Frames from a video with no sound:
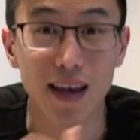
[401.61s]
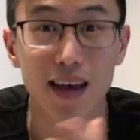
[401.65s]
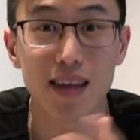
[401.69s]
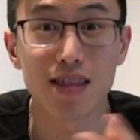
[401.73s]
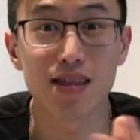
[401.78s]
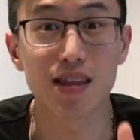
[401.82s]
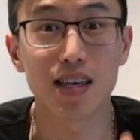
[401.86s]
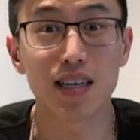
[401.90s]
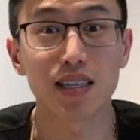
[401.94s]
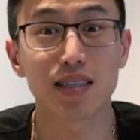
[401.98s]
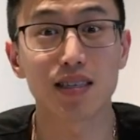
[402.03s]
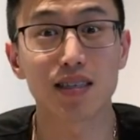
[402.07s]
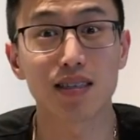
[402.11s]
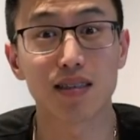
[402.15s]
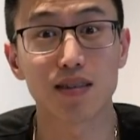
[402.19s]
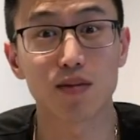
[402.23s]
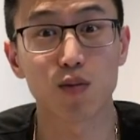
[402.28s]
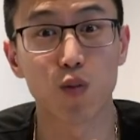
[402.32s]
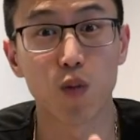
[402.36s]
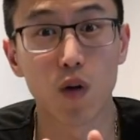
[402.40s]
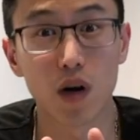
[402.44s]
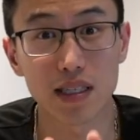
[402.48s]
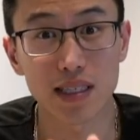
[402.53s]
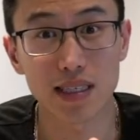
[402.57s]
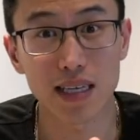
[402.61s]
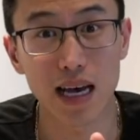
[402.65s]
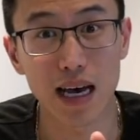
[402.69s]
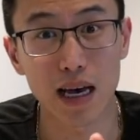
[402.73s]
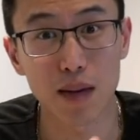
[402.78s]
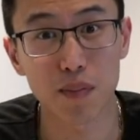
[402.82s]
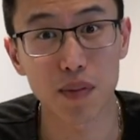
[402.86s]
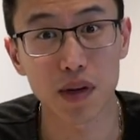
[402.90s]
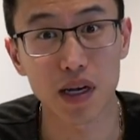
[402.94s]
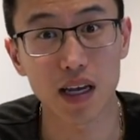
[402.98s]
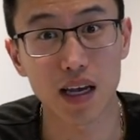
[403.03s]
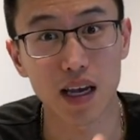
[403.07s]
And this is what's
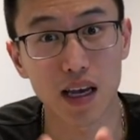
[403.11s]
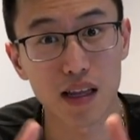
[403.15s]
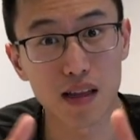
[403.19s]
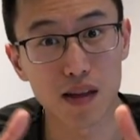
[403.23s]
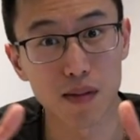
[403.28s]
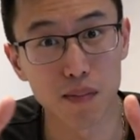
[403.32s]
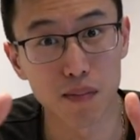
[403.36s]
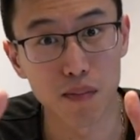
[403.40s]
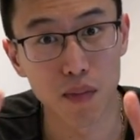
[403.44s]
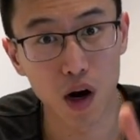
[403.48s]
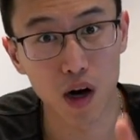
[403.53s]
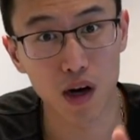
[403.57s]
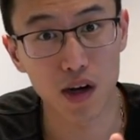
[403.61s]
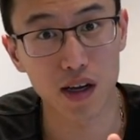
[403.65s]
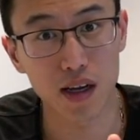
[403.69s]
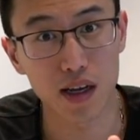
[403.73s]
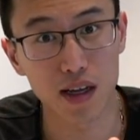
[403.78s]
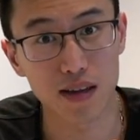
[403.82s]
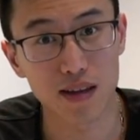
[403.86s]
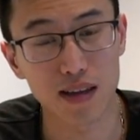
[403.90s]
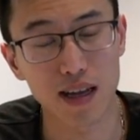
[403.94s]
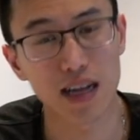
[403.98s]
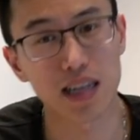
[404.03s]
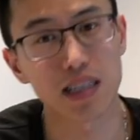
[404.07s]
happening in the market.